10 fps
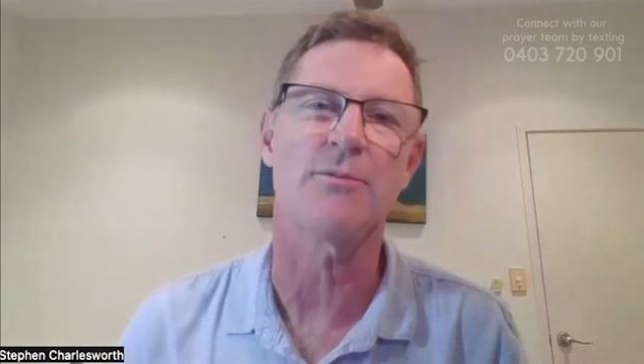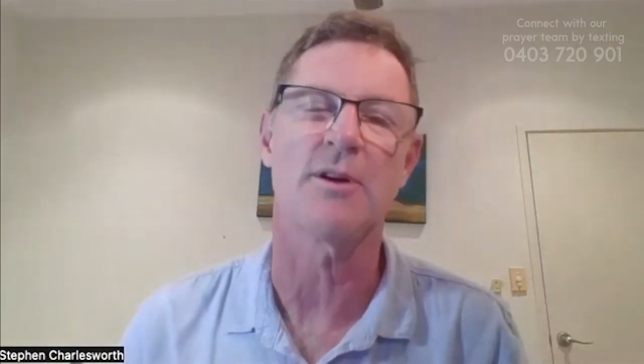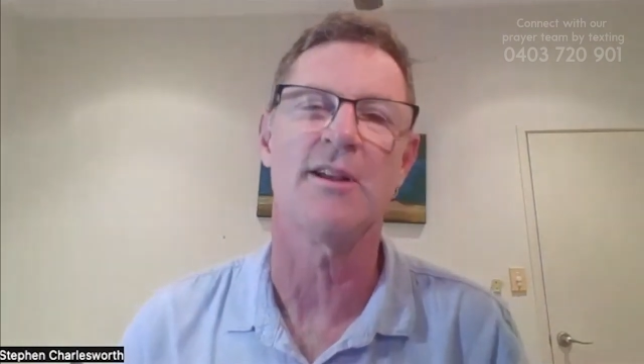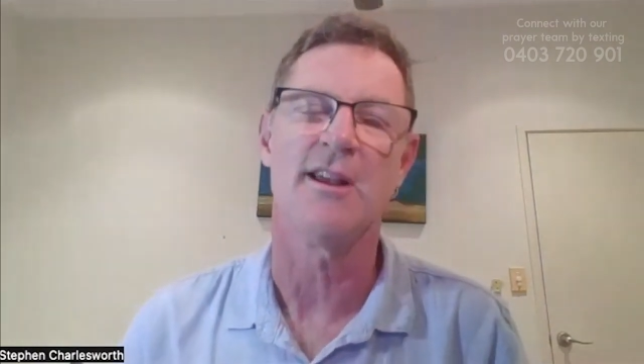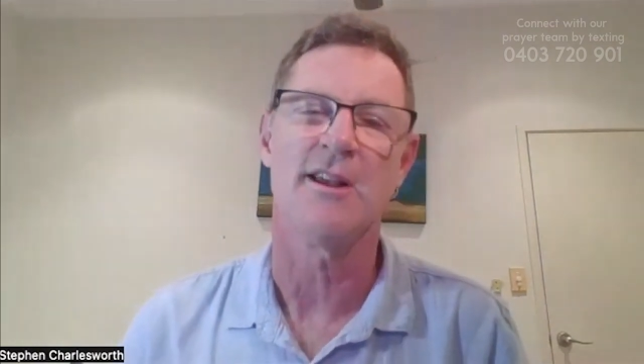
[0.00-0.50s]

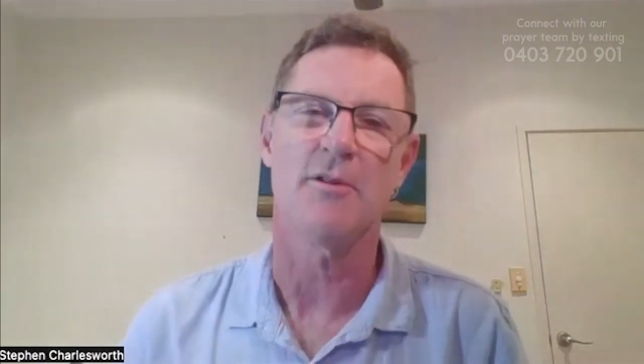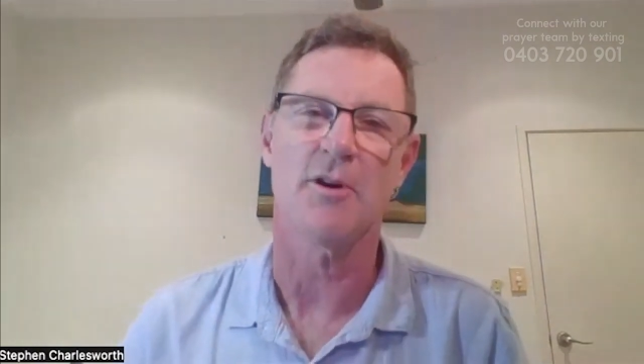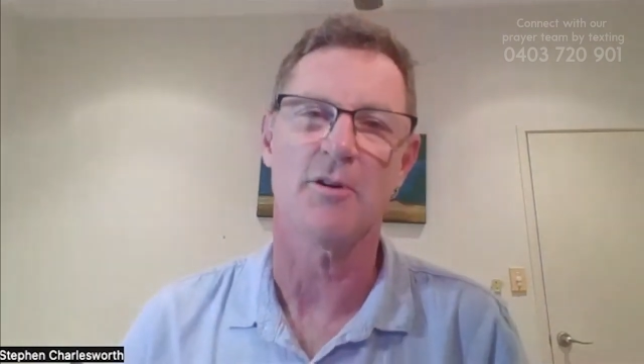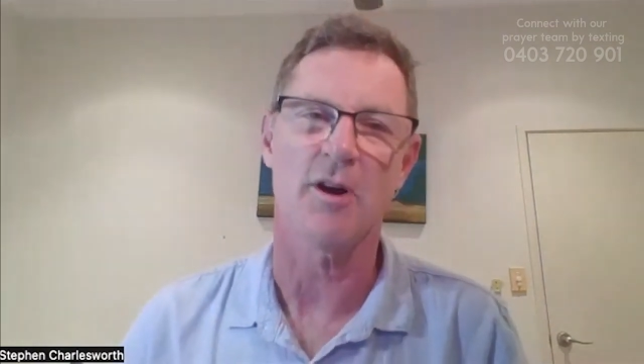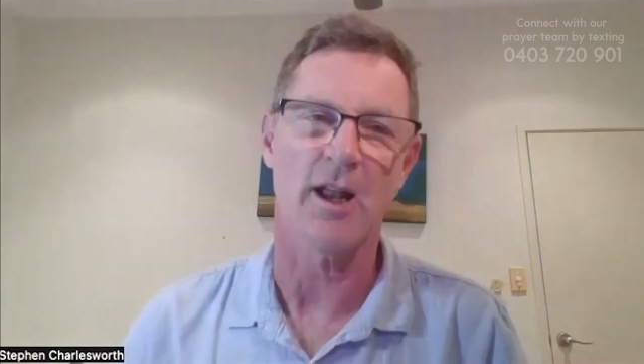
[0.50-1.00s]

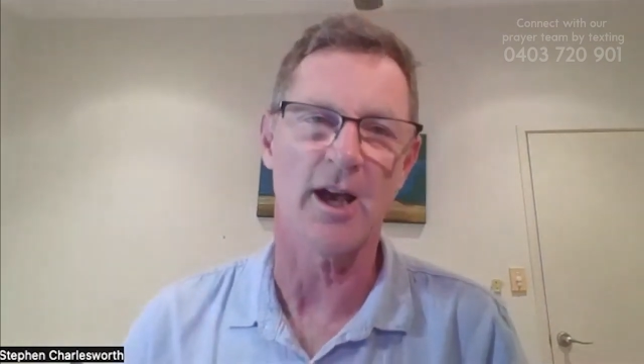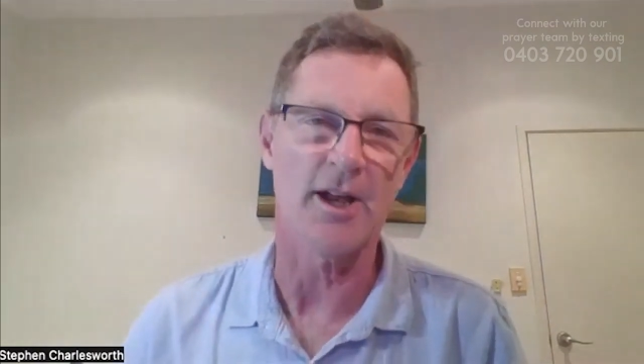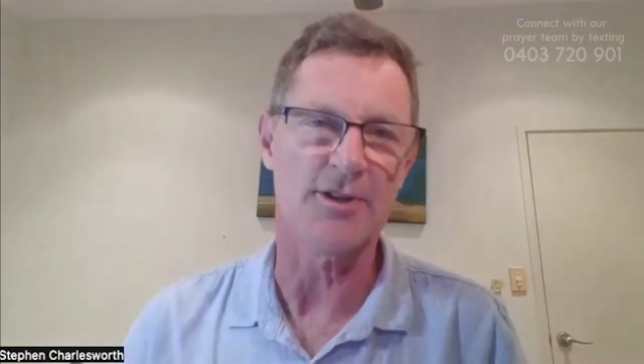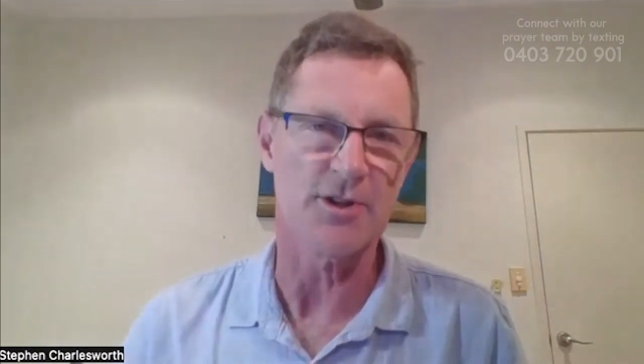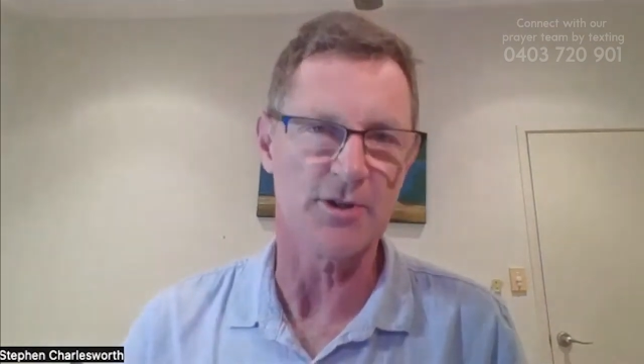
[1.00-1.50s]
We're quite
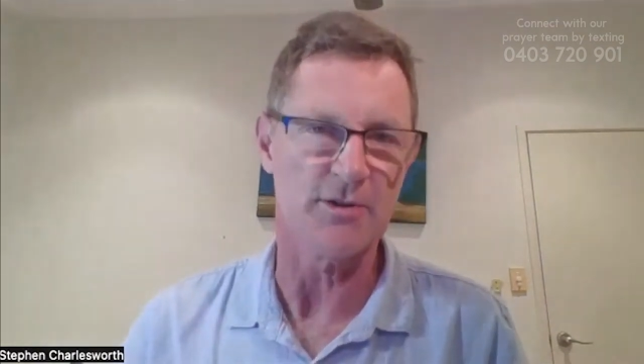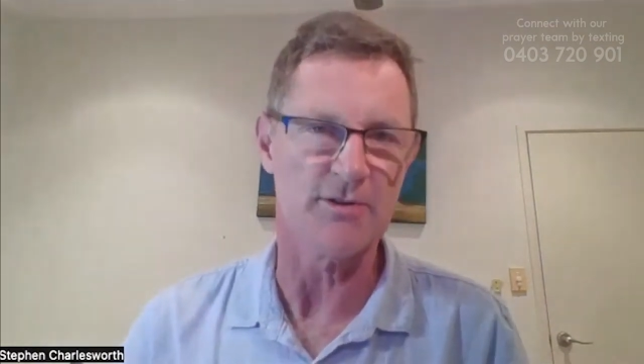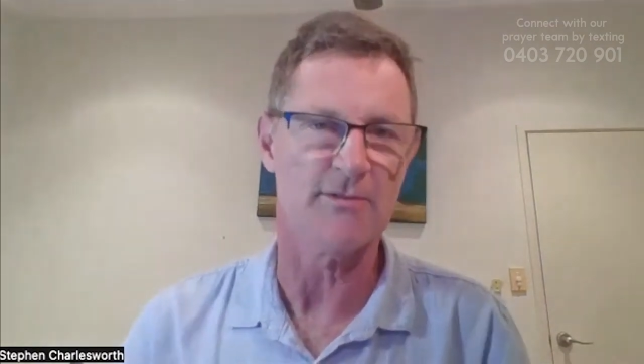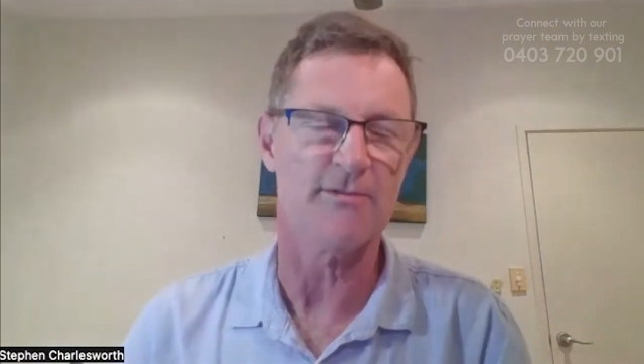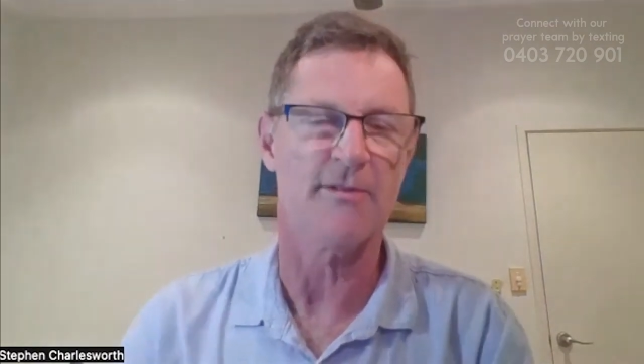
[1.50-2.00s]
large in
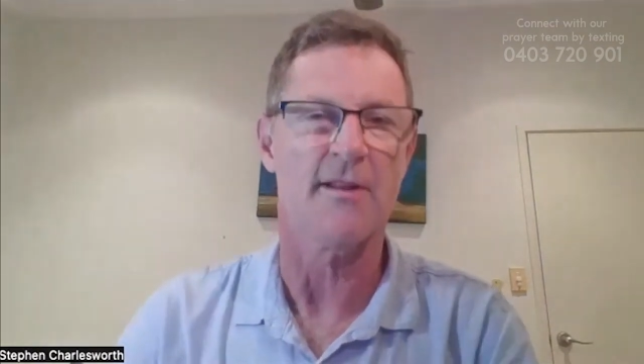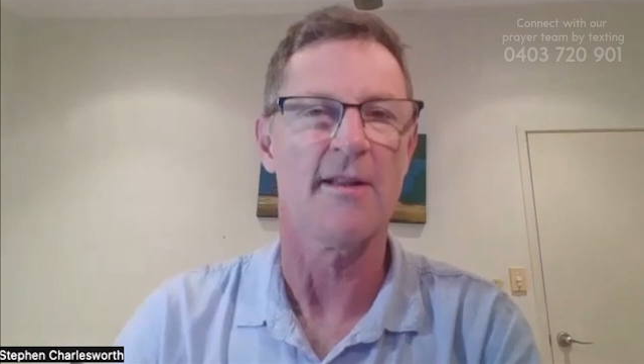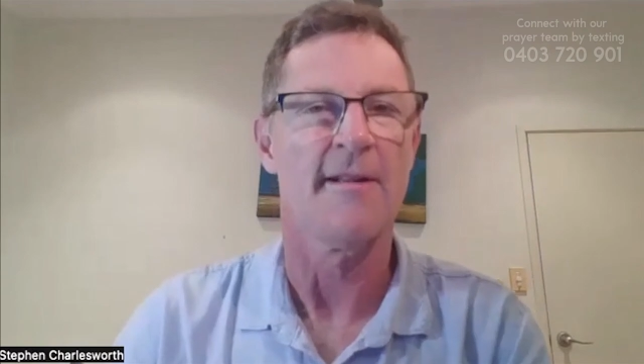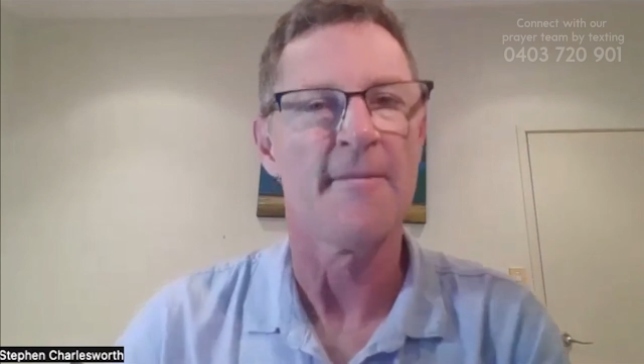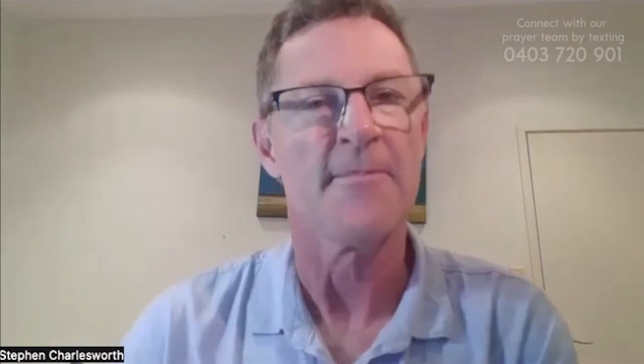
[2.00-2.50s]
terms of
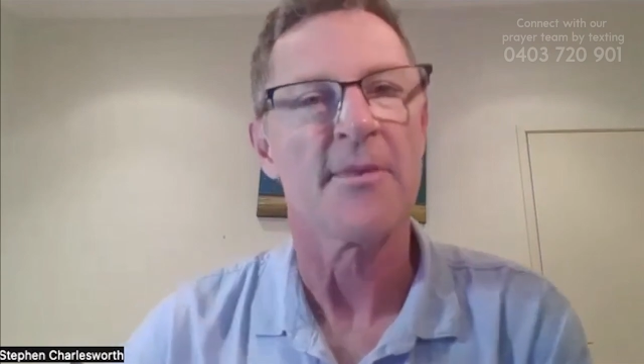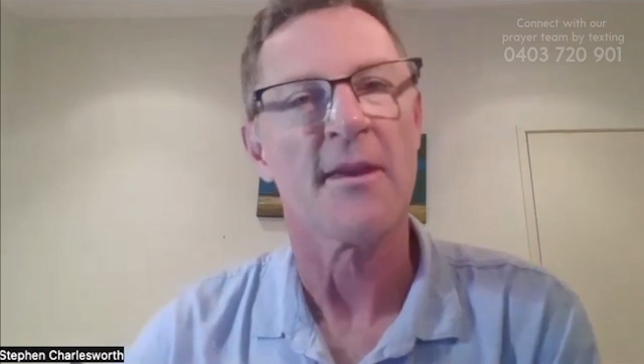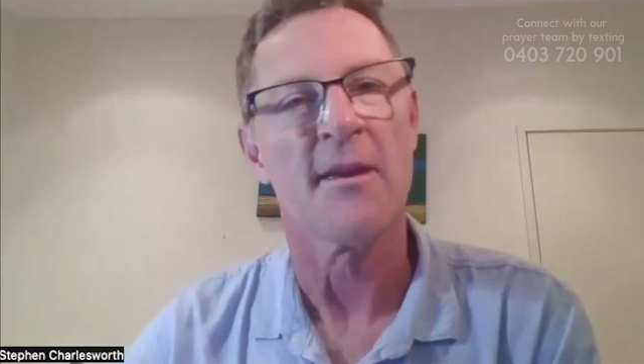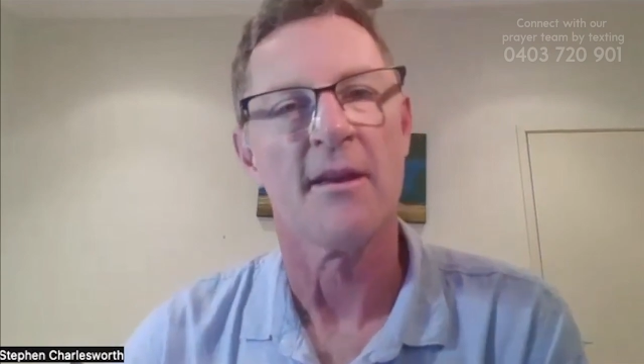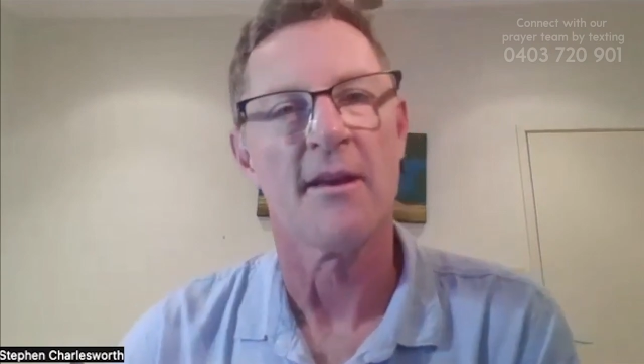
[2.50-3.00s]

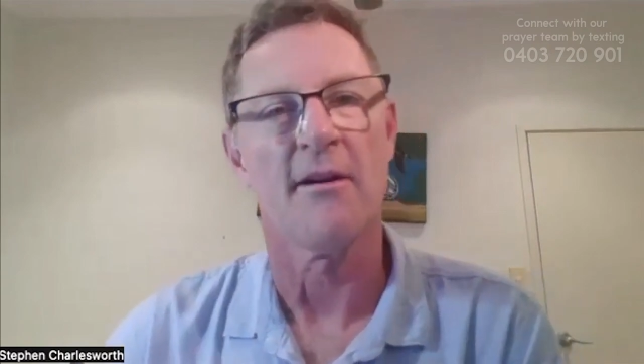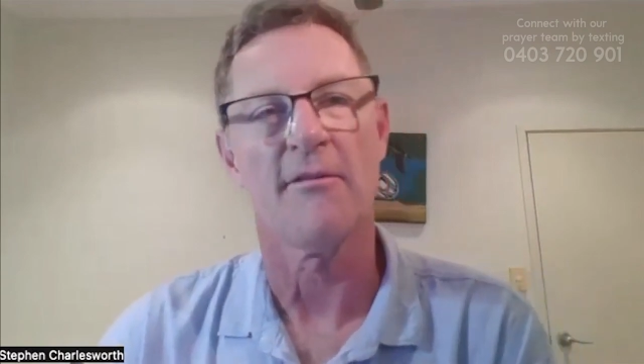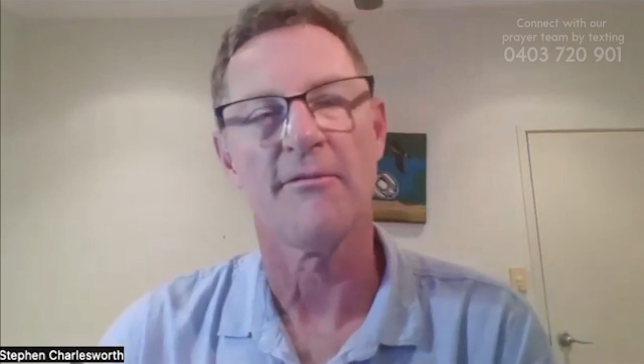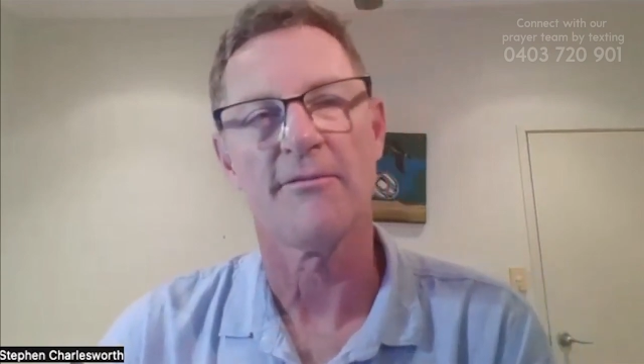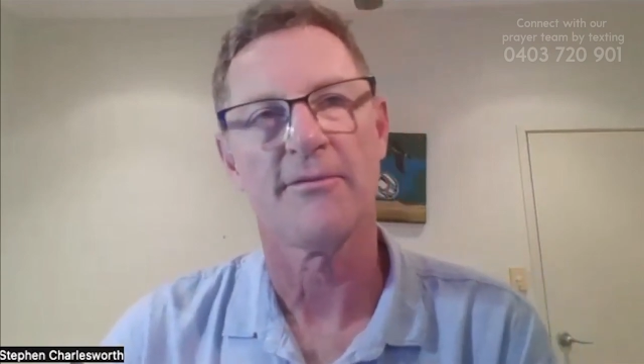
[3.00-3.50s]

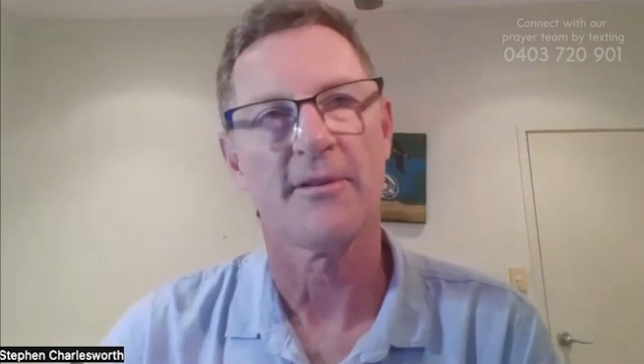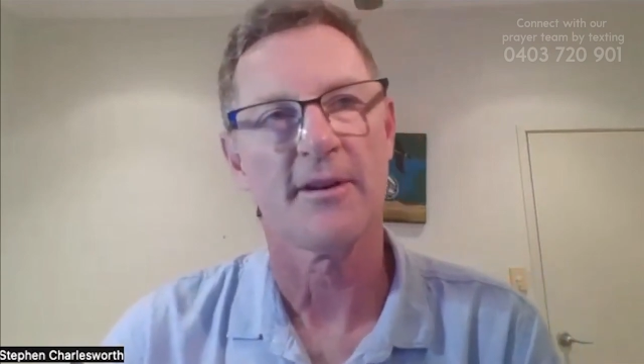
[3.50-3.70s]
the